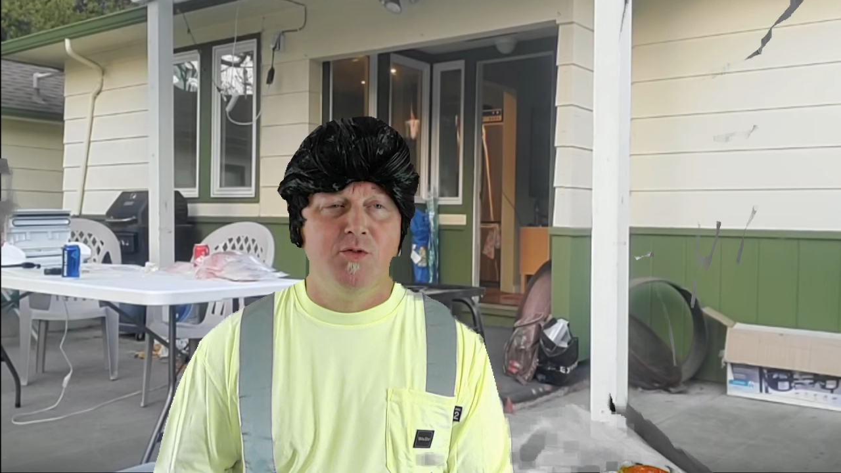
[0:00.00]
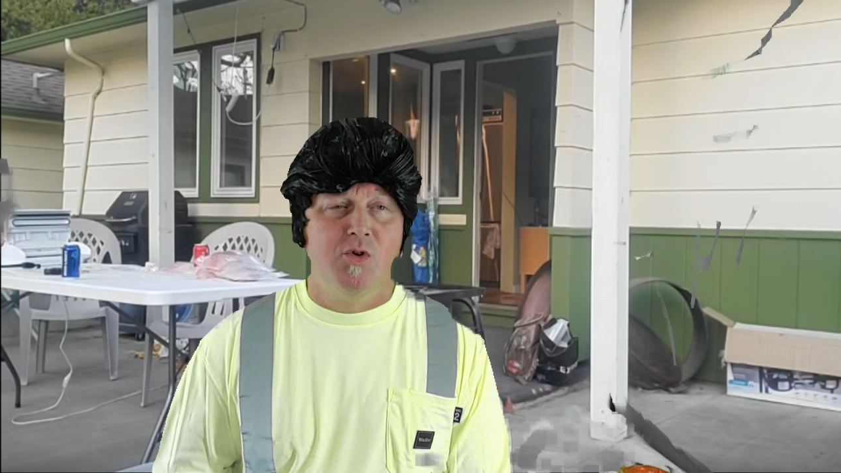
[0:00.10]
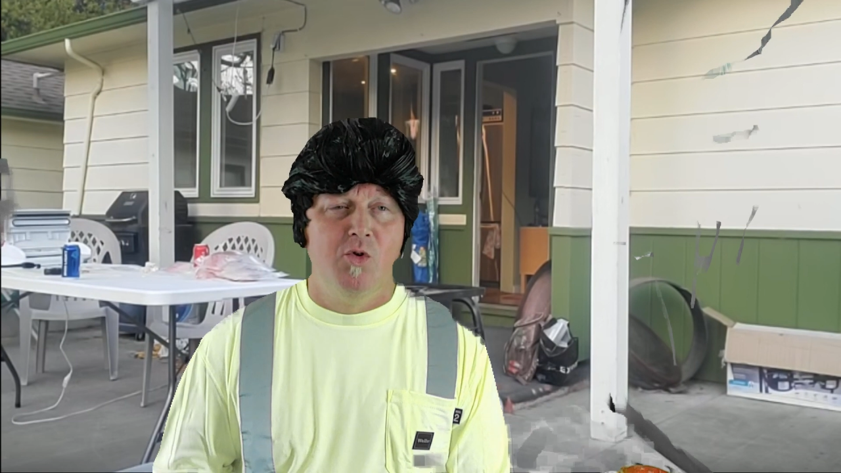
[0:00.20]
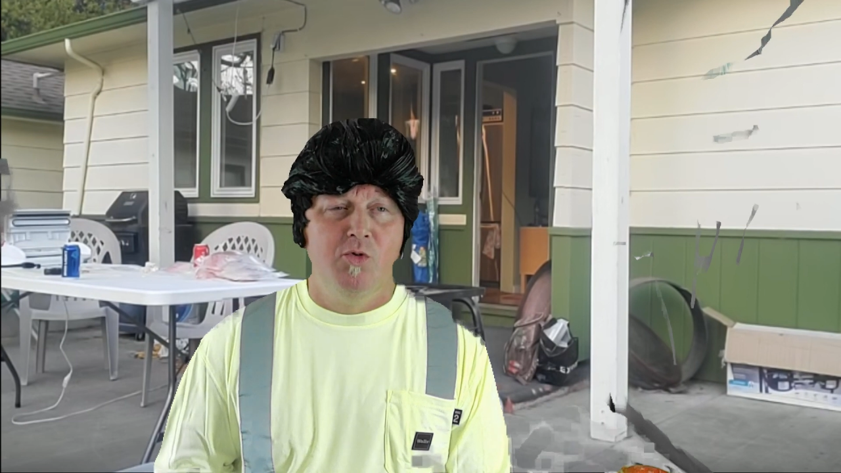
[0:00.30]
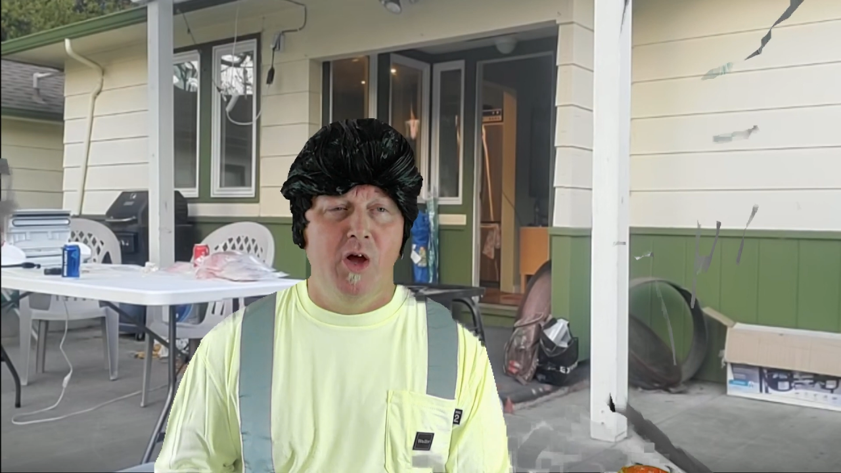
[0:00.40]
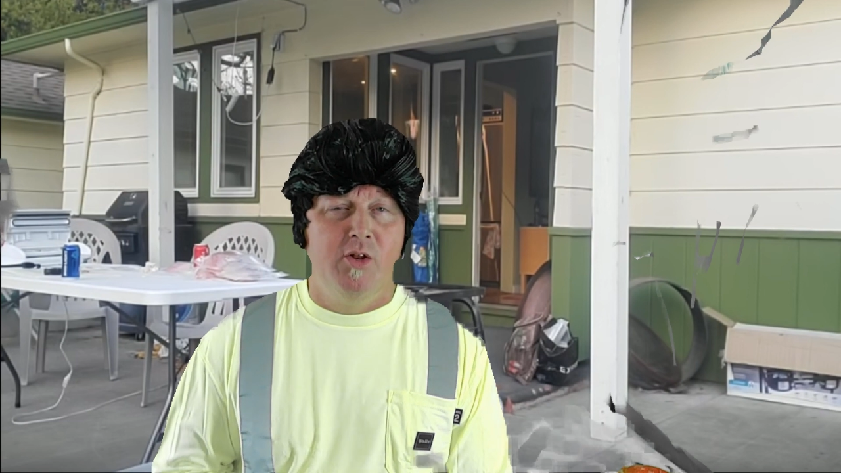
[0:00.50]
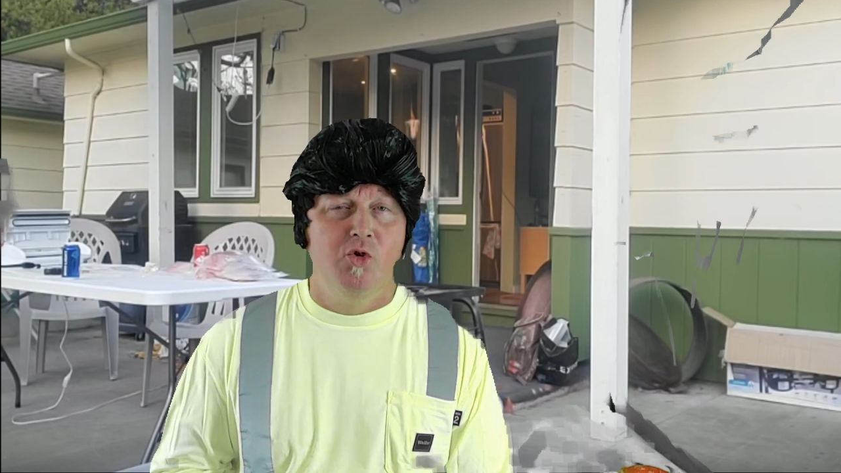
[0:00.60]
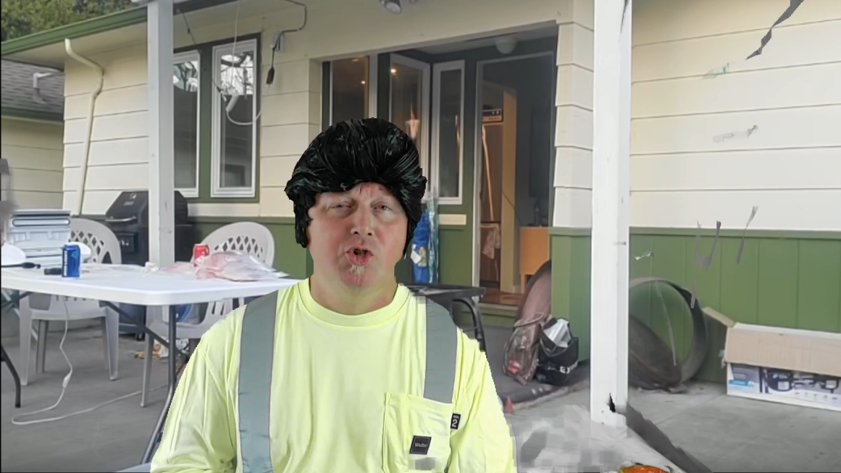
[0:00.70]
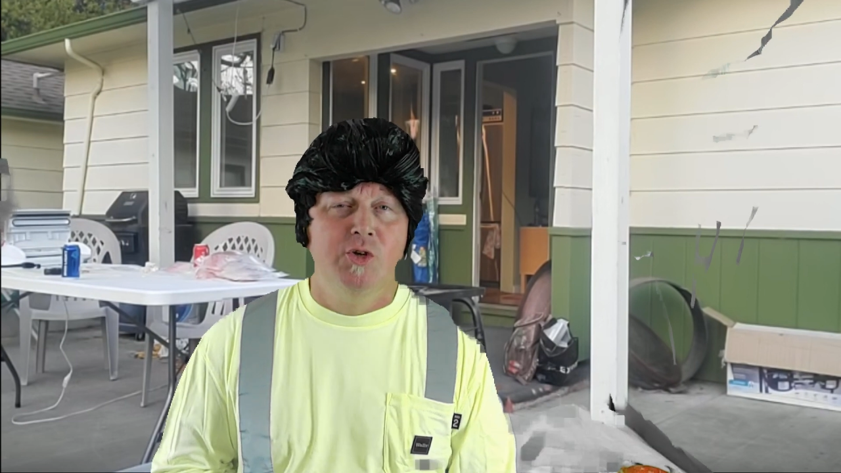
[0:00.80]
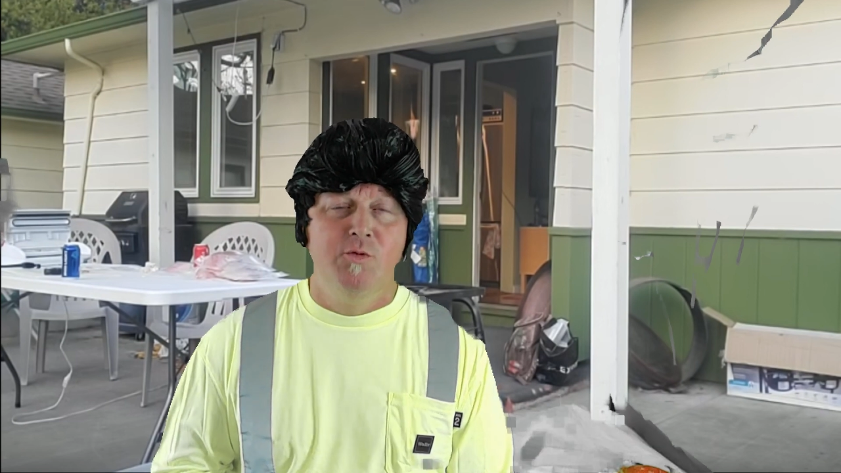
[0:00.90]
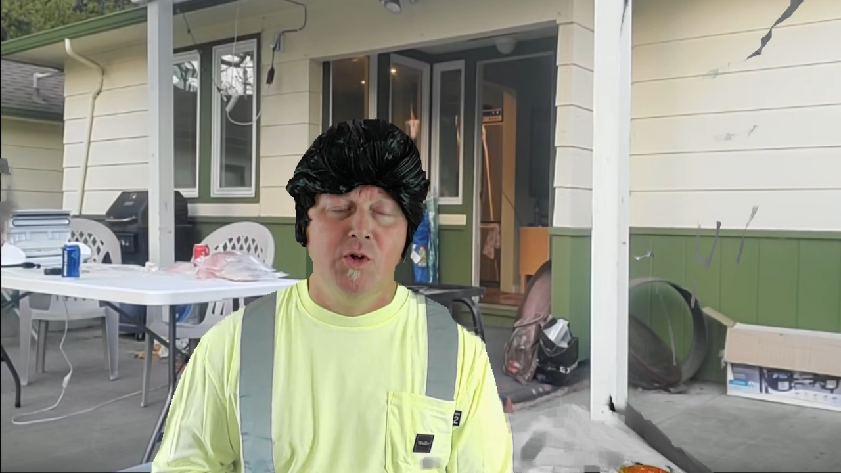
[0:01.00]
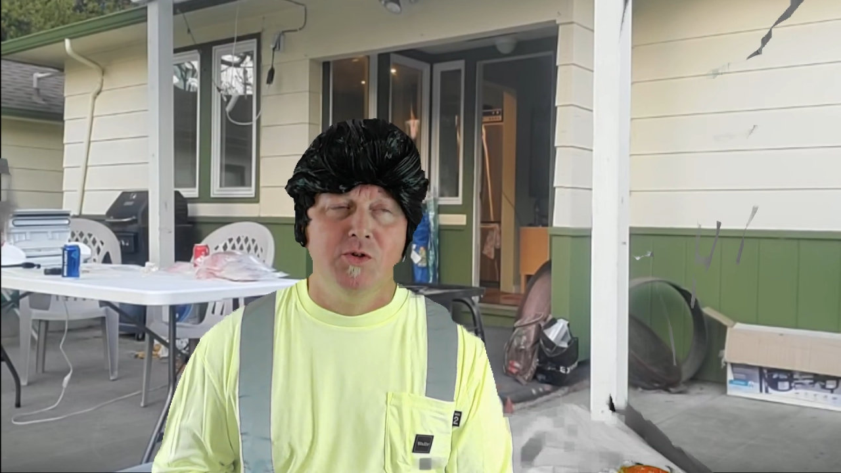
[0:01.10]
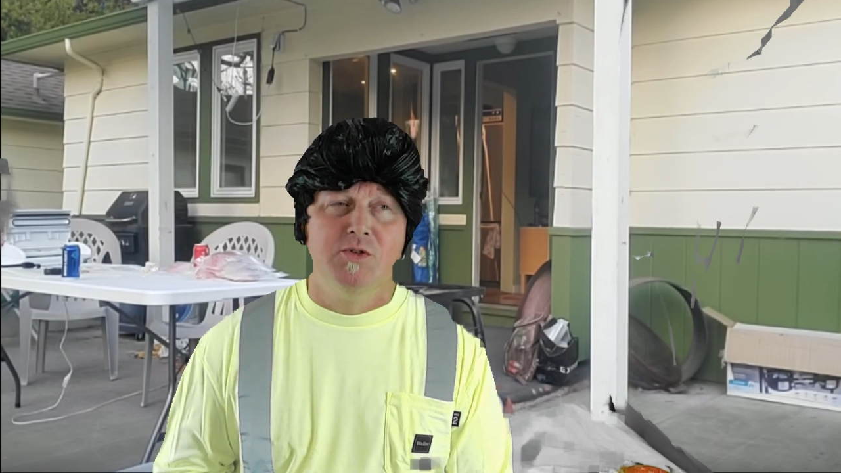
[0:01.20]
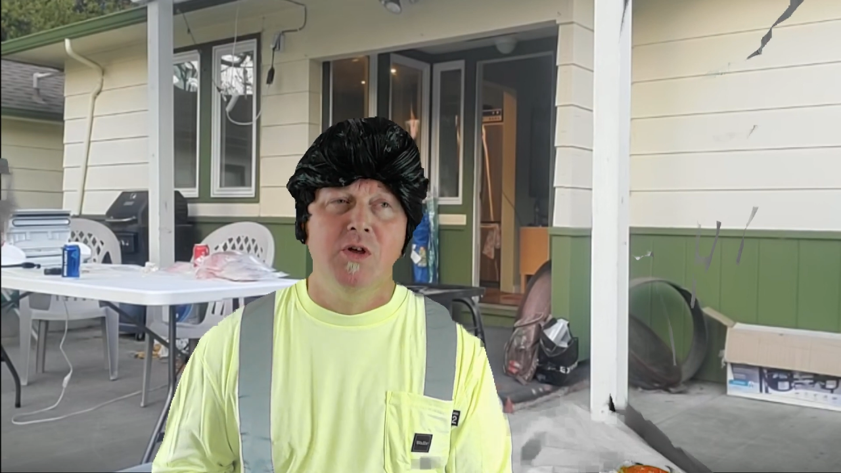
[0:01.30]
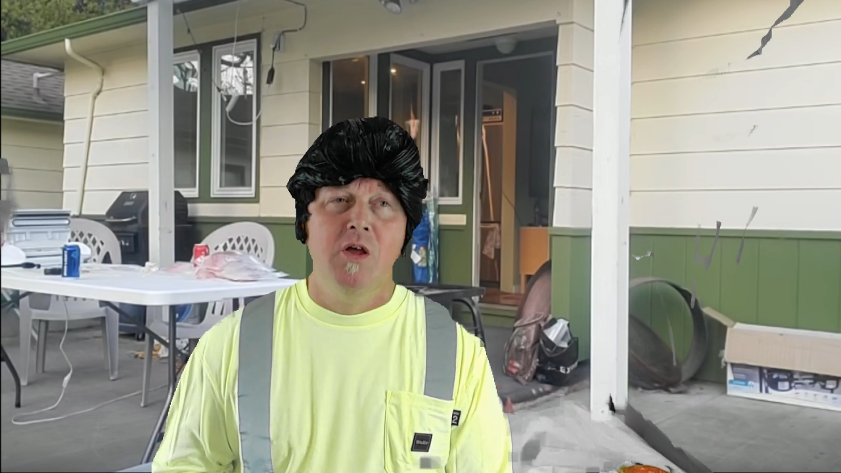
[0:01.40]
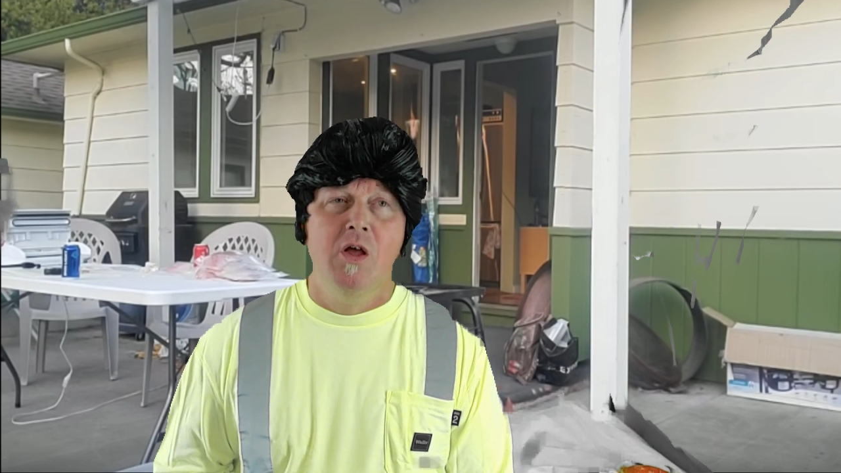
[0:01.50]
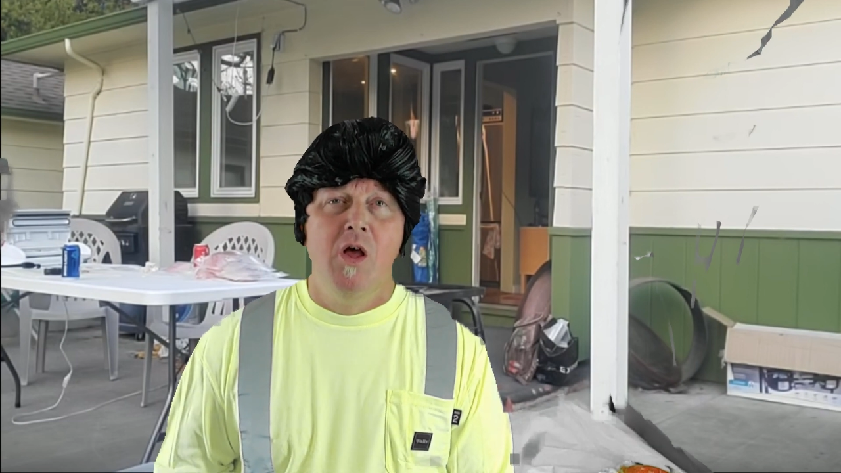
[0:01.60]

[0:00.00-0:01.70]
So yeah, I know she feels